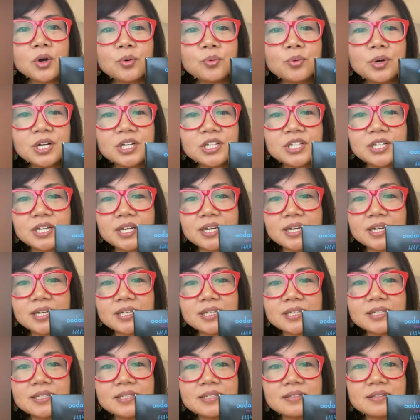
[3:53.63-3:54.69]
which
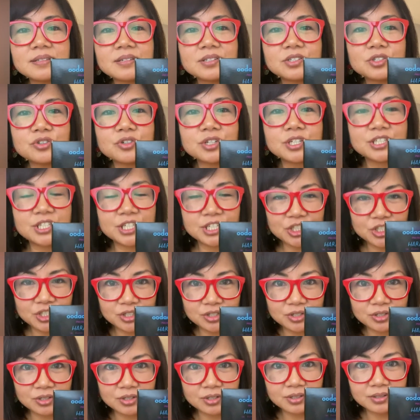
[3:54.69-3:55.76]
is the
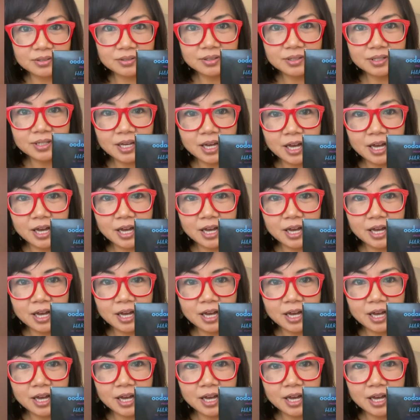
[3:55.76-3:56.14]
traditional